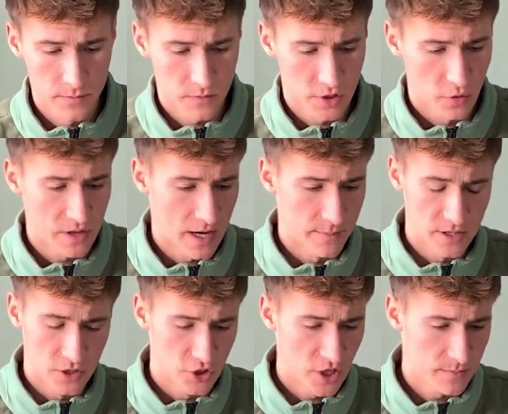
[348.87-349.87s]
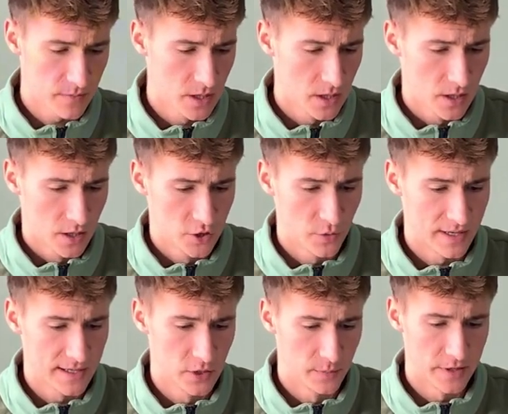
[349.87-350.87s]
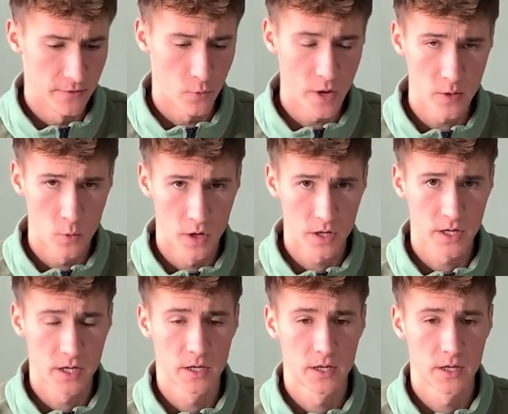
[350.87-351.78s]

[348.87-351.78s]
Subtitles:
So yeah, I'm in the gym doing a little bit of weight work,